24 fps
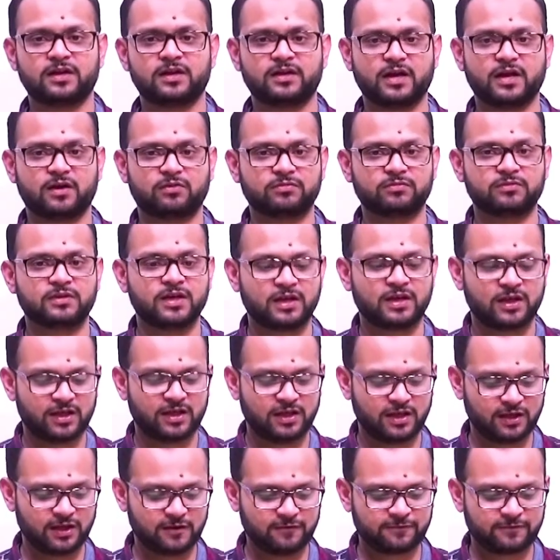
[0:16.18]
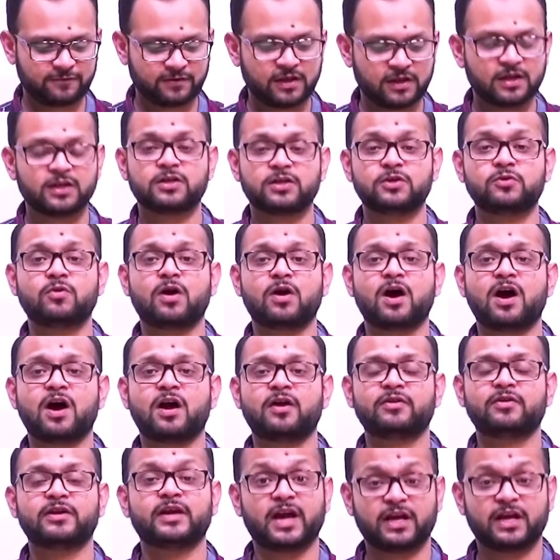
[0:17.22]
Now, if you
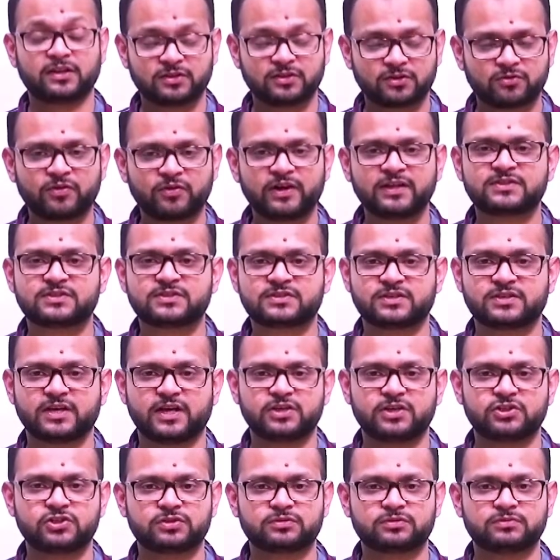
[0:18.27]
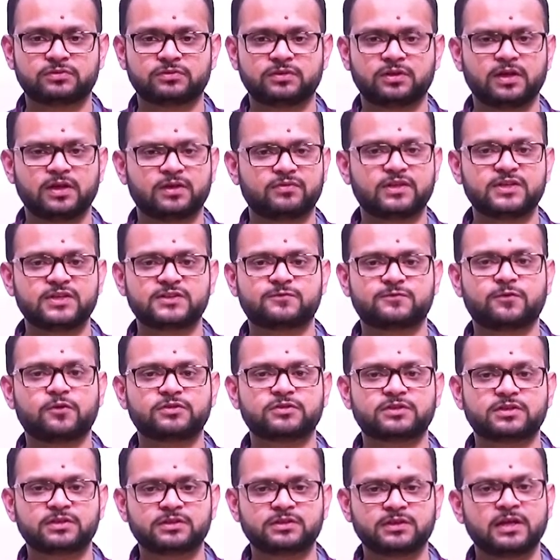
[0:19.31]
are at the green stage, this
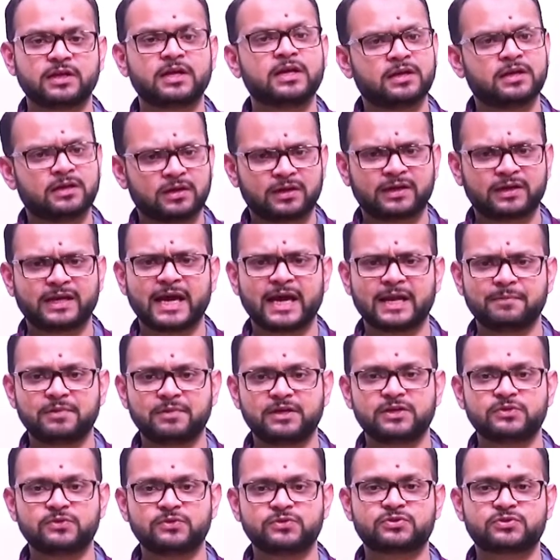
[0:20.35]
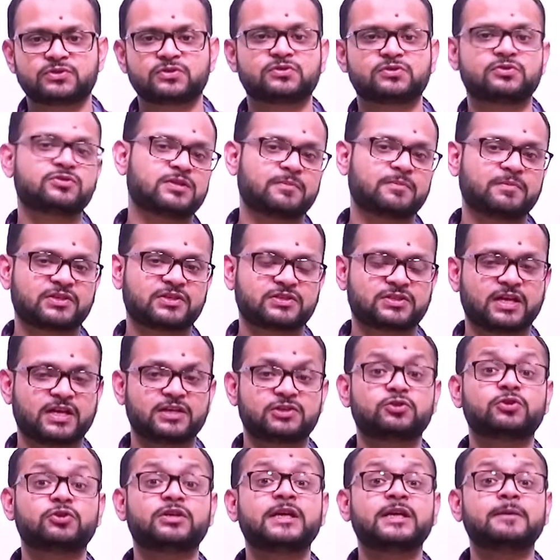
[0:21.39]
folder can be used to some
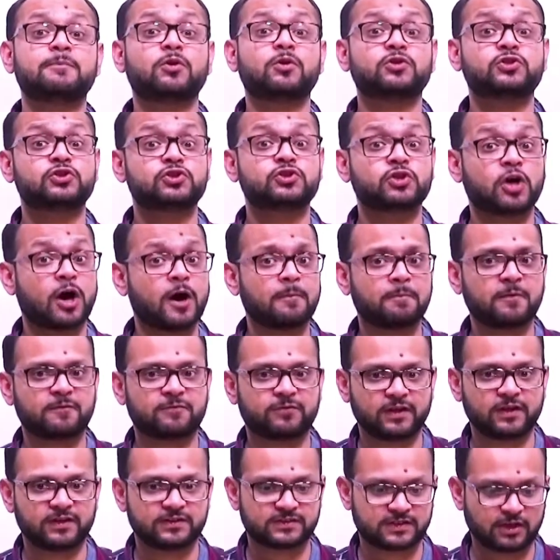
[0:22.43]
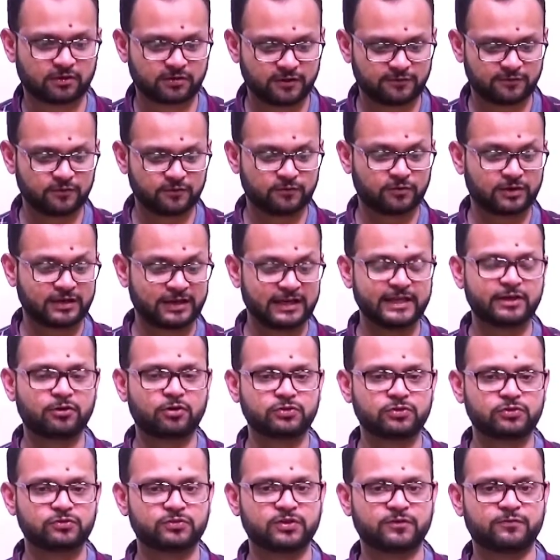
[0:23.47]
extent to keep on top of things. Now, if you click
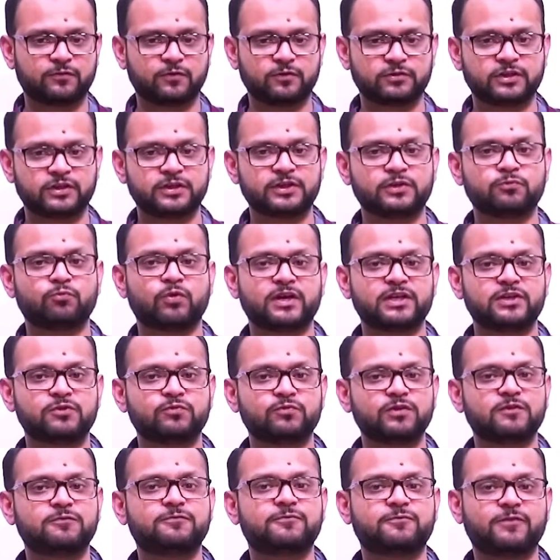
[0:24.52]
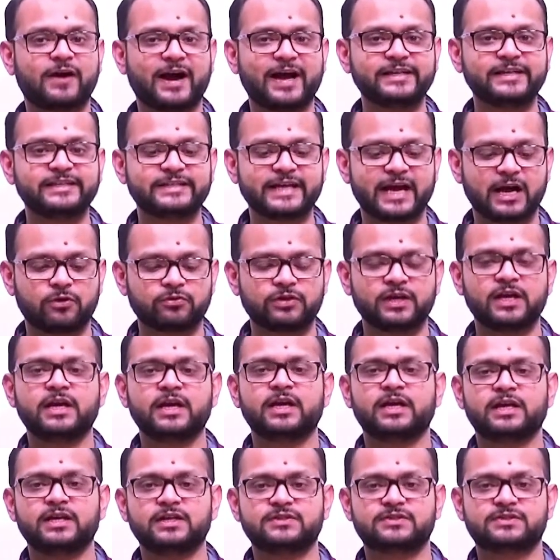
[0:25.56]
onto the folder, what you will find out
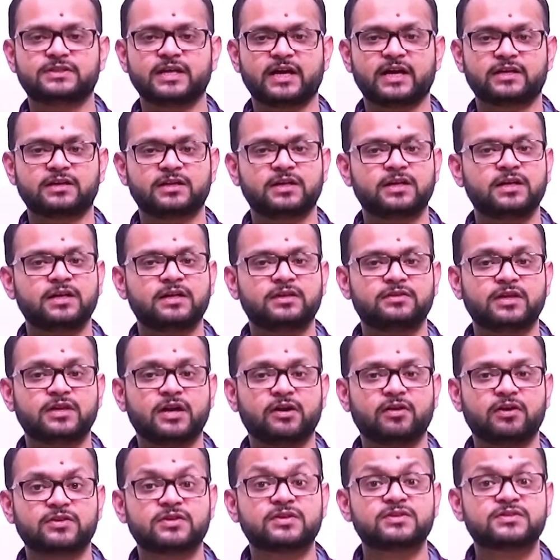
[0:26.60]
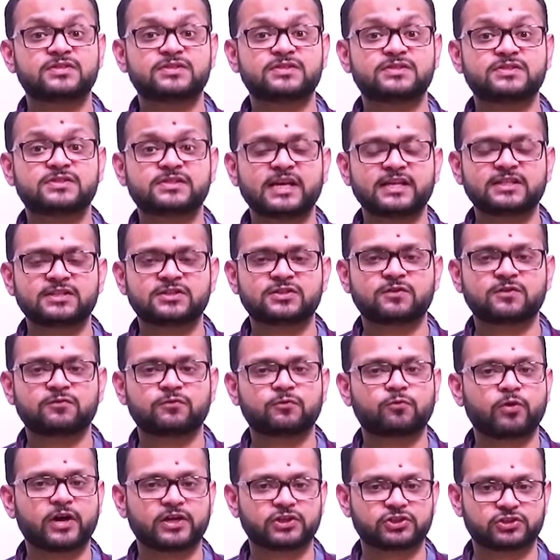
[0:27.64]
is that there are sets of
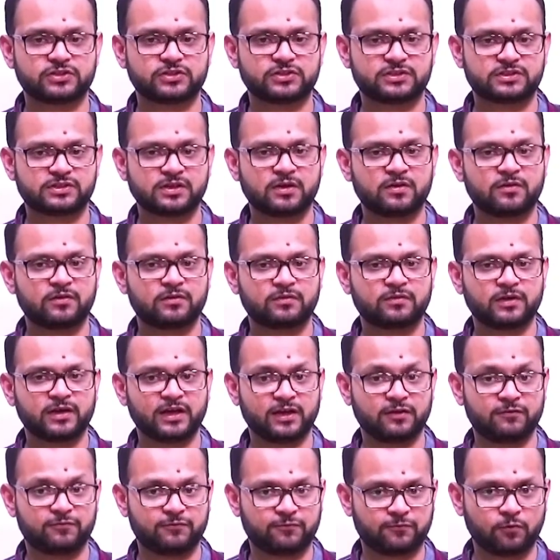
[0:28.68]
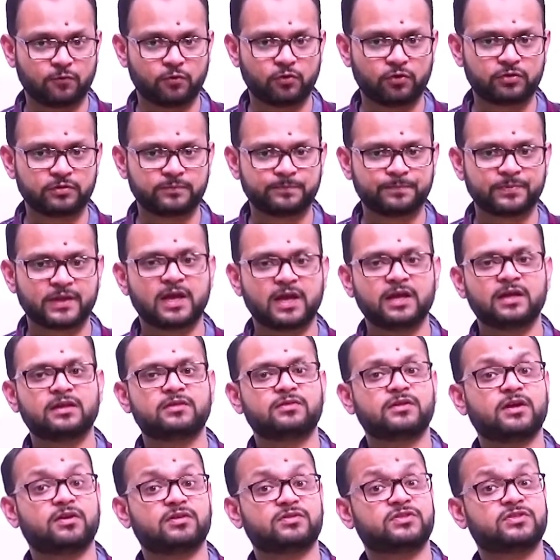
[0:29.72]
questions in 4.
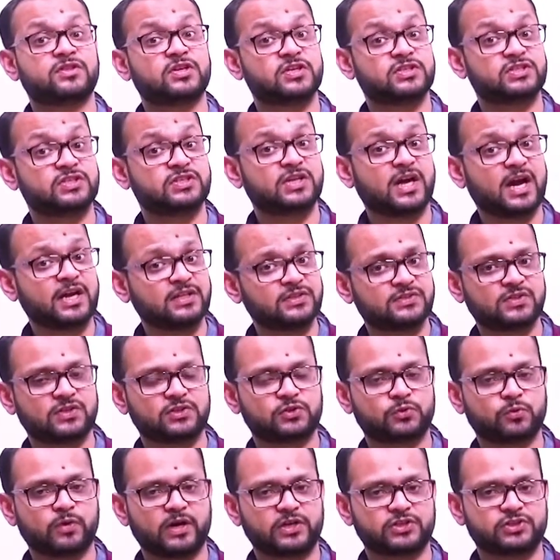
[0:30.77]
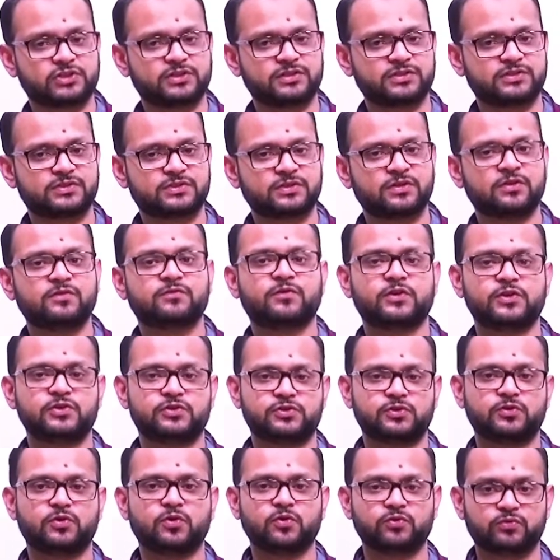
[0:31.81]
There are 39 such questions for you
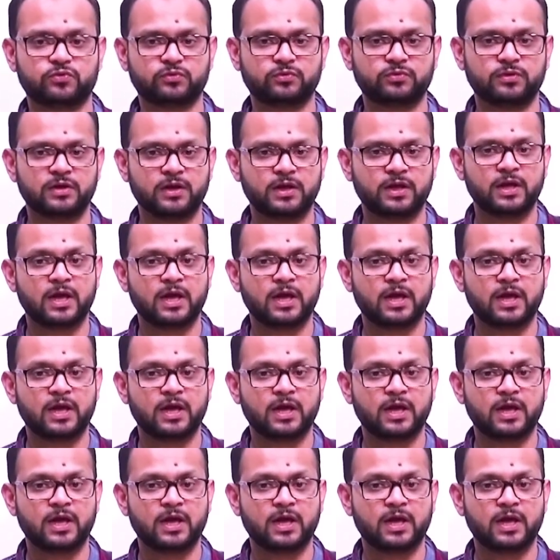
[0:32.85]
to go through.